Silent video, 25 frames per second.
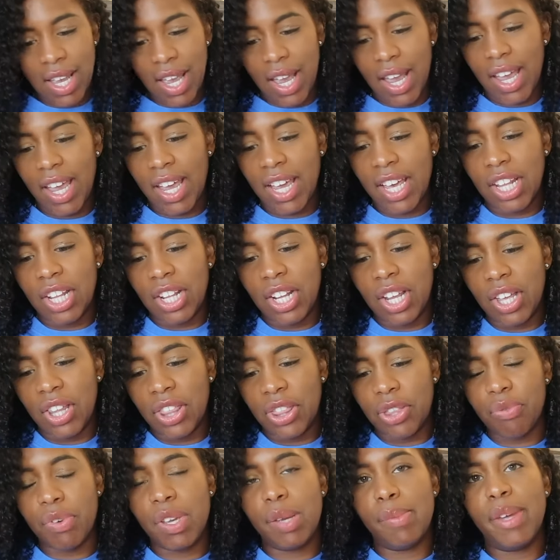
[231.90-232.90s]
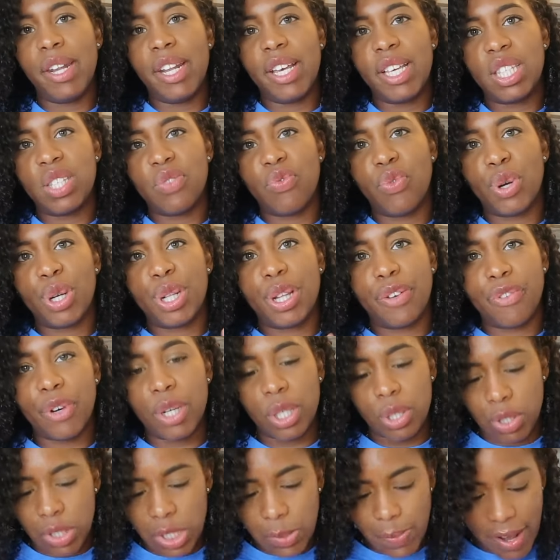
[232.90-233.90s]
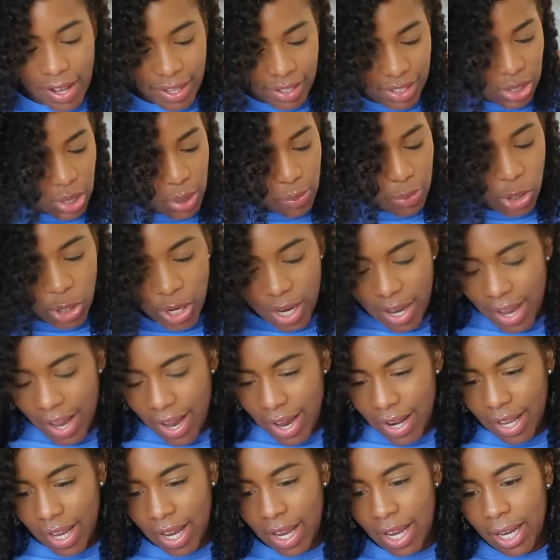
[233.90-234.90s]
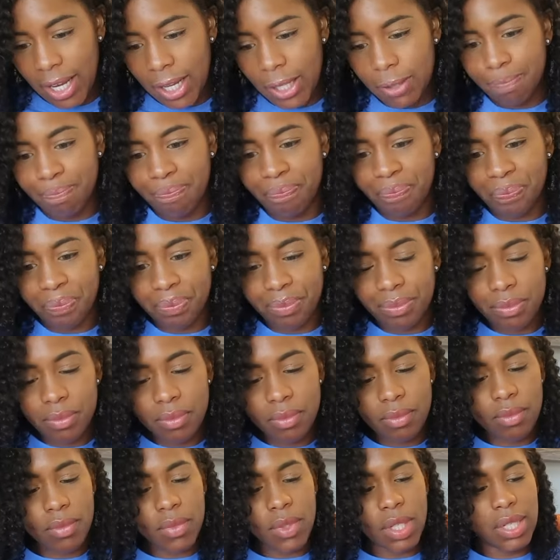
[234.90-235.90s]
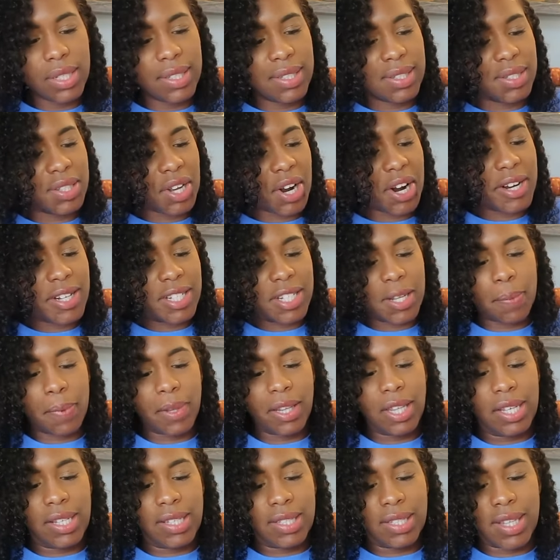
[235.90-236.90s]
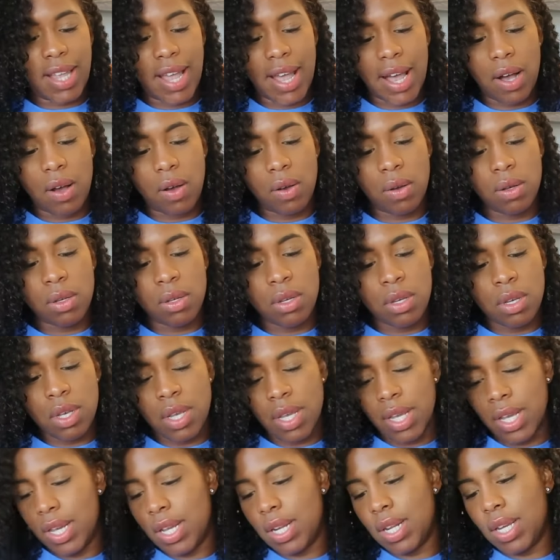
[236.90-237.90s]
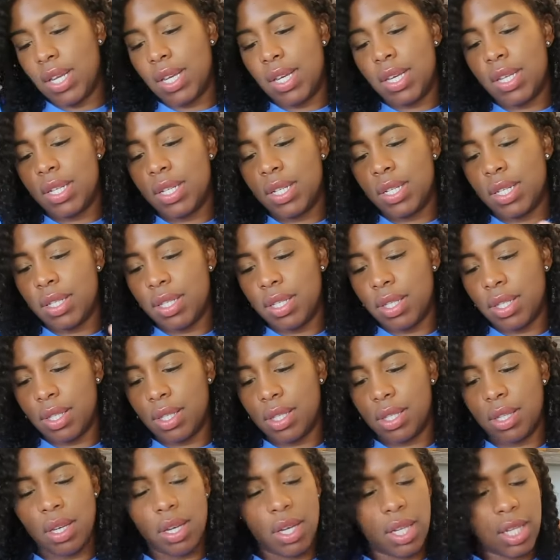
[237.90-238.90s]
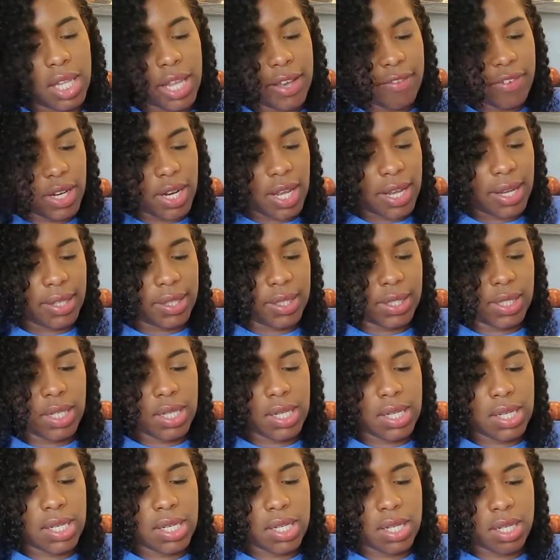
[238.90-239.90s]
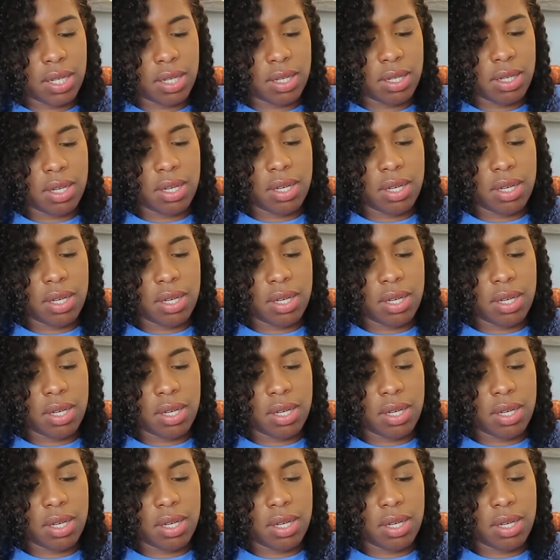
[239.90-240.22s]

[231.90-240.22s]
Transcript: and three minutes for the first response. So I'm gonna go ahead and start dipping these now. It is 11.19.